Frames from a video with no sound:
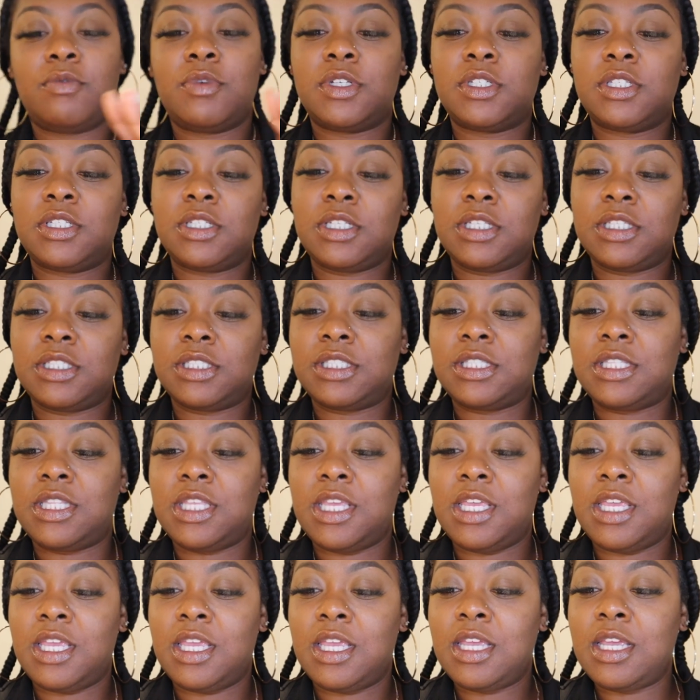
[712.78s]
which is
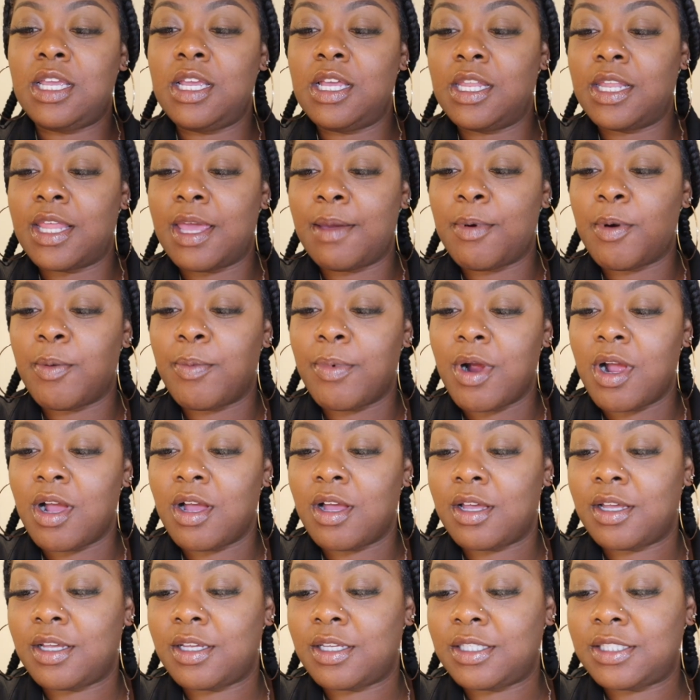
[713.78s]
the
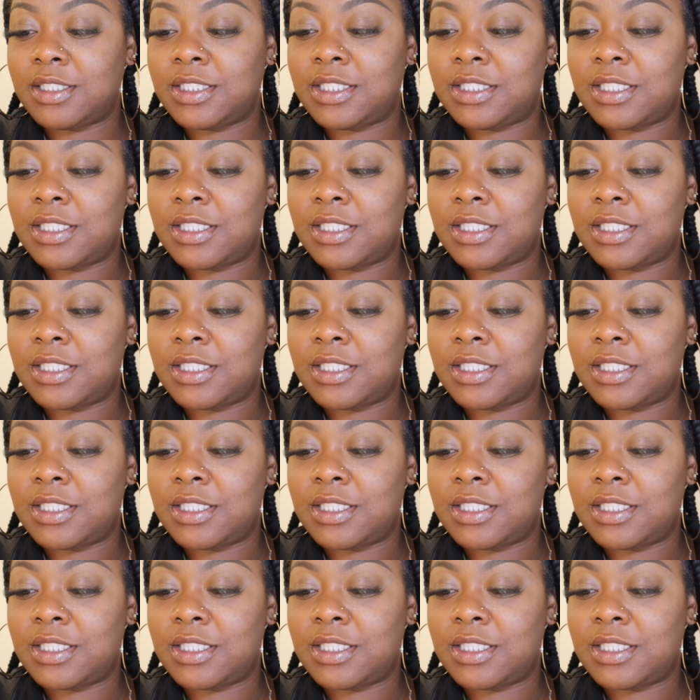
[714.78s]
Glamabronze